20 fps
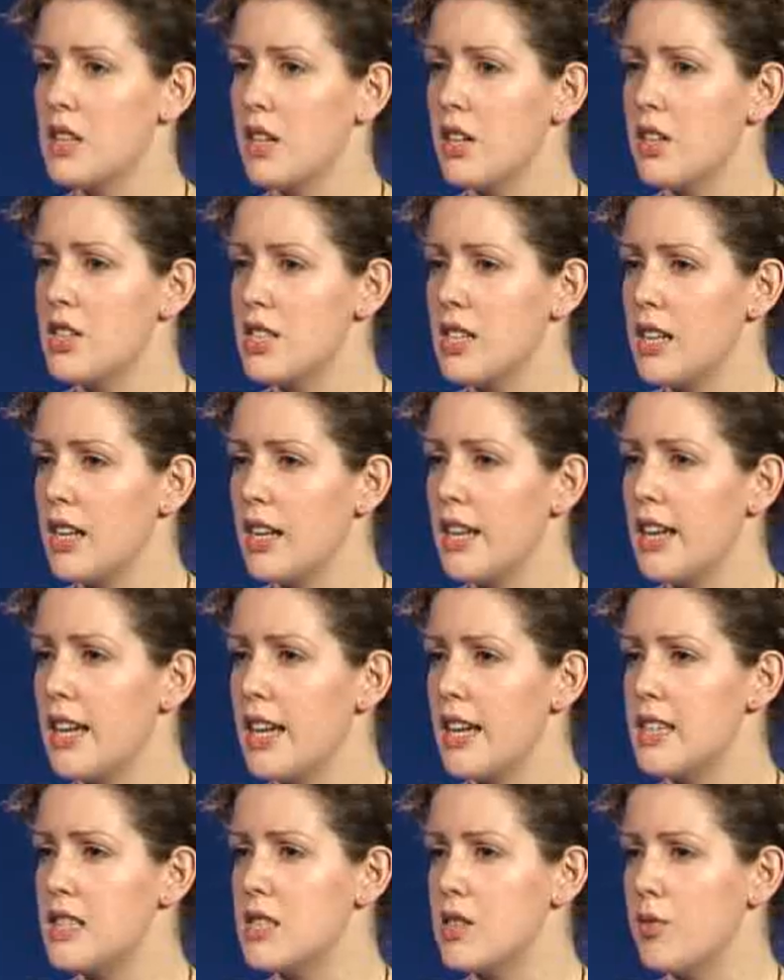
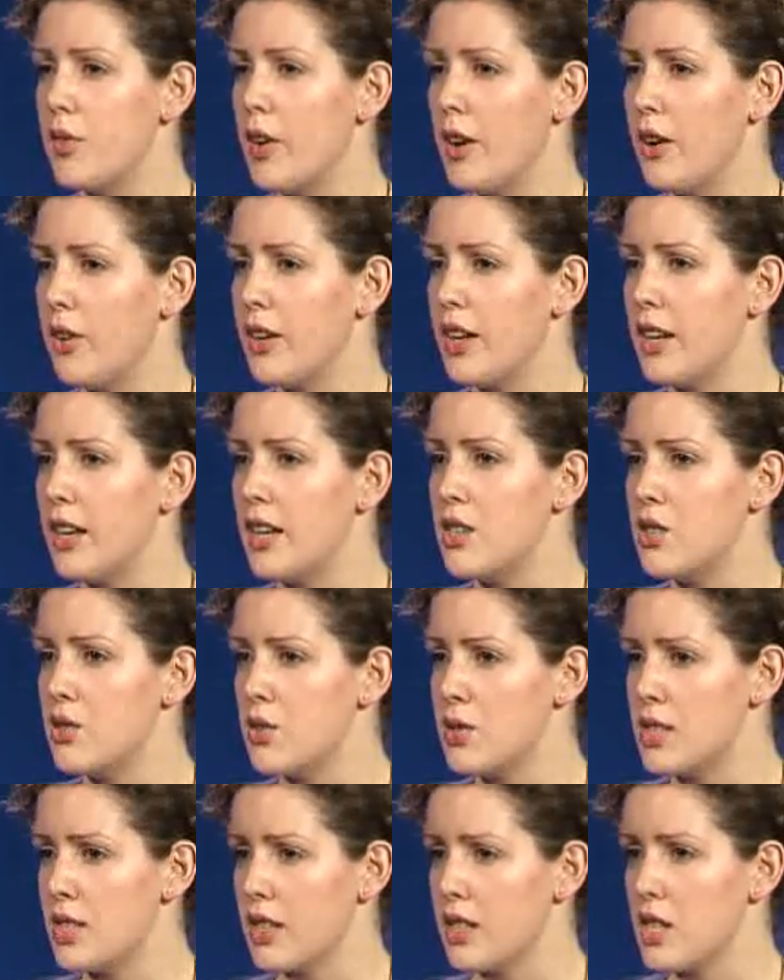Certainly, it's a very
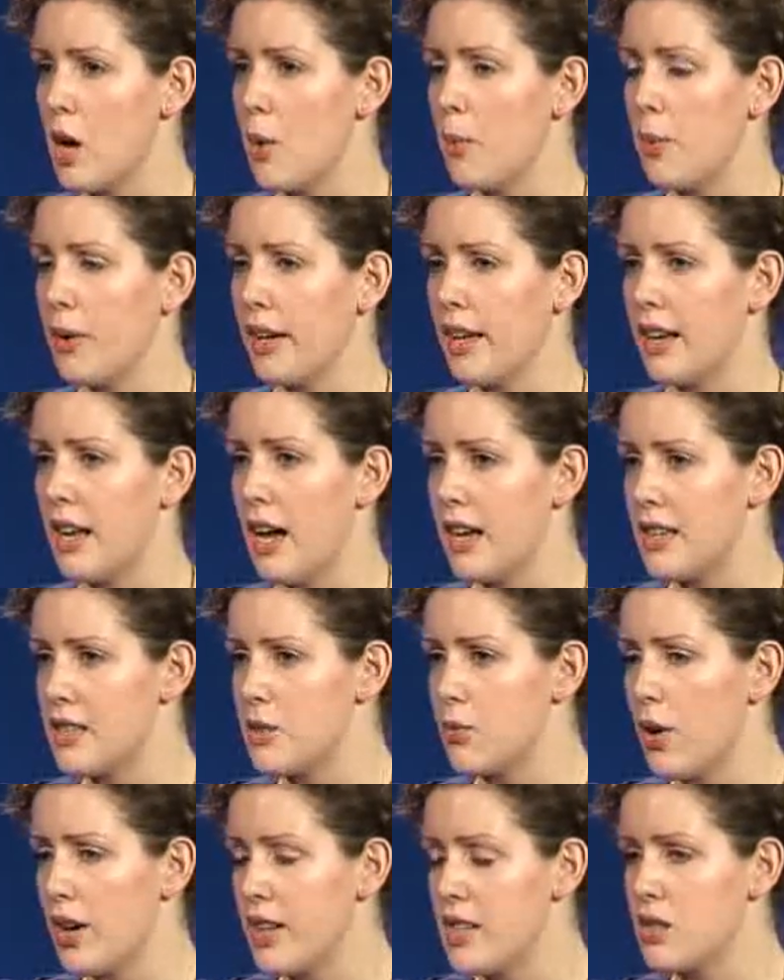interesting topic, and
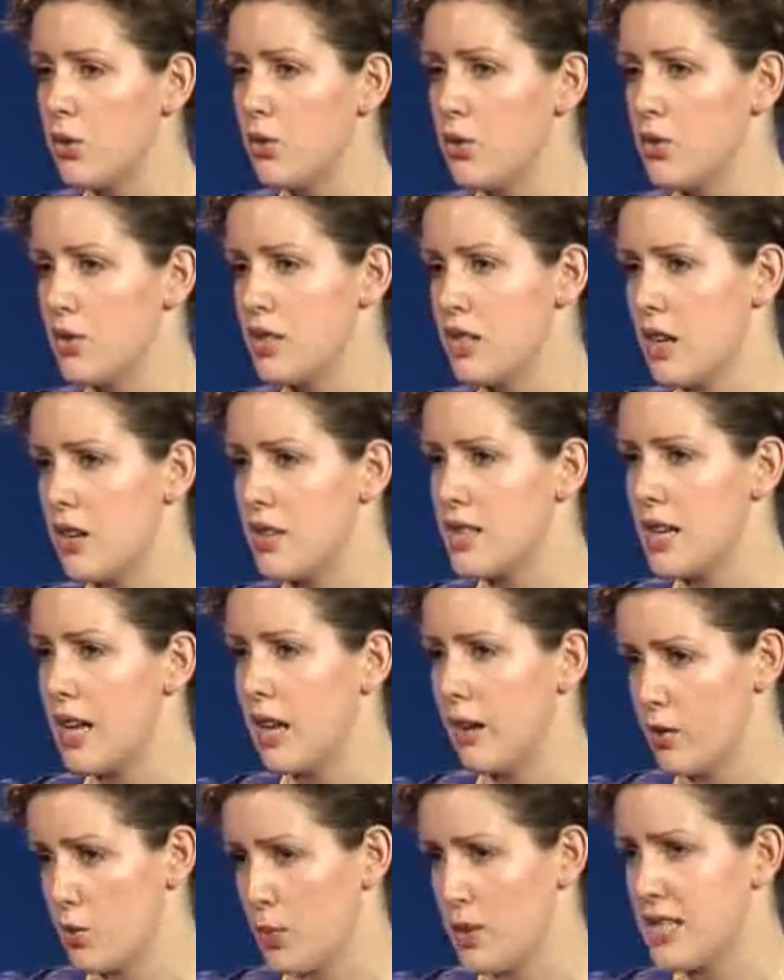as rights holders
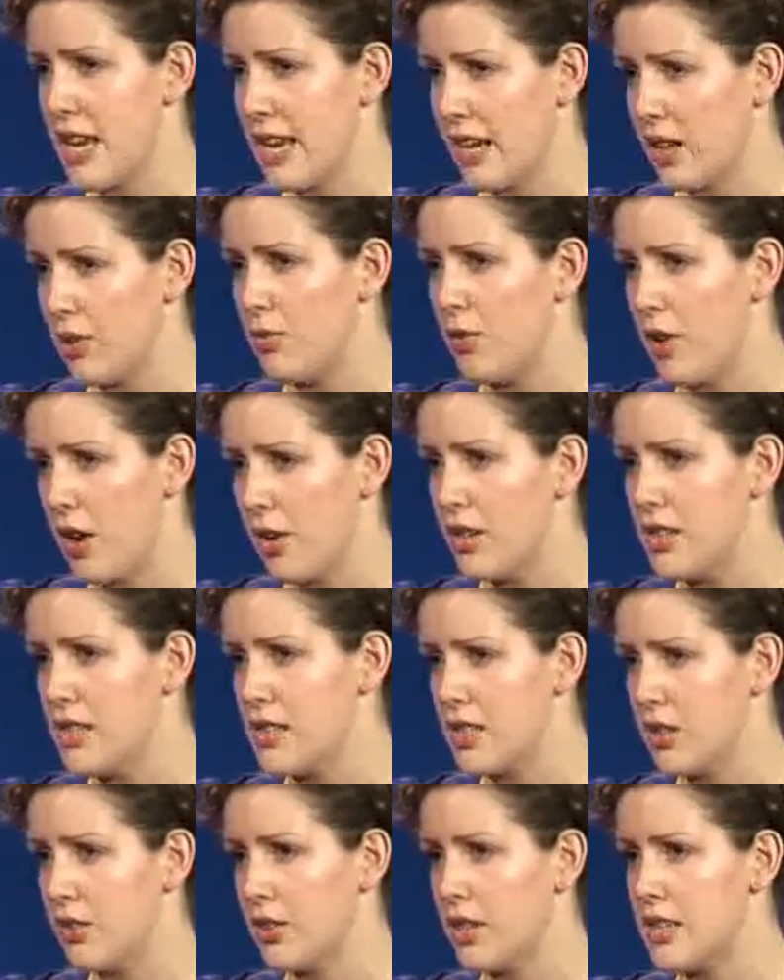ourselves, we take it very
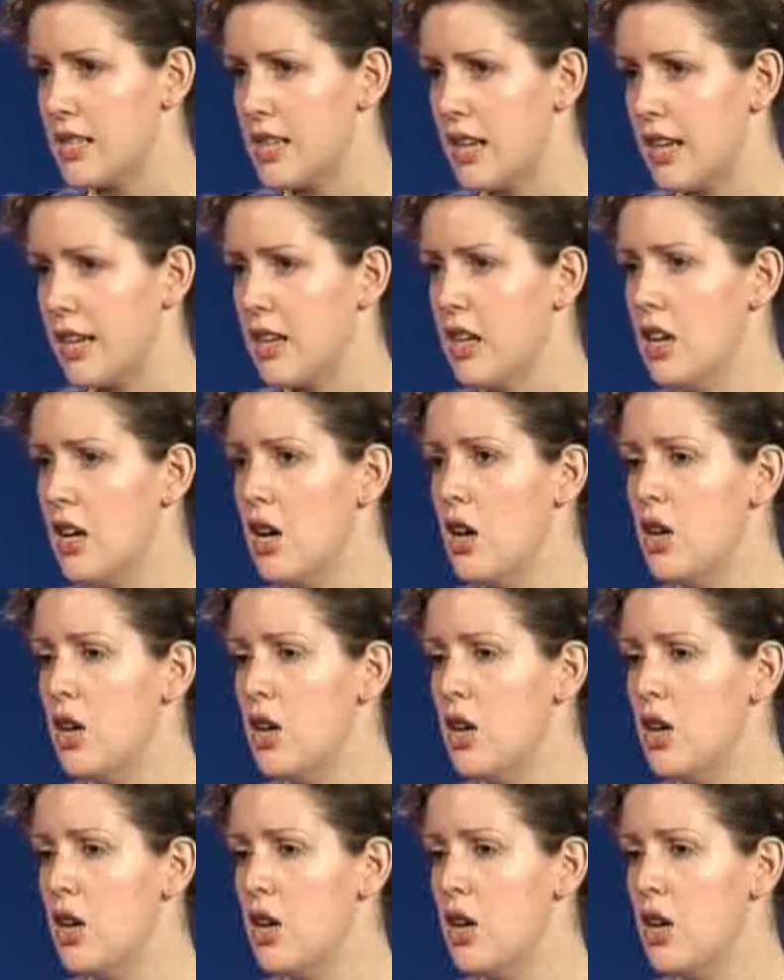seriously.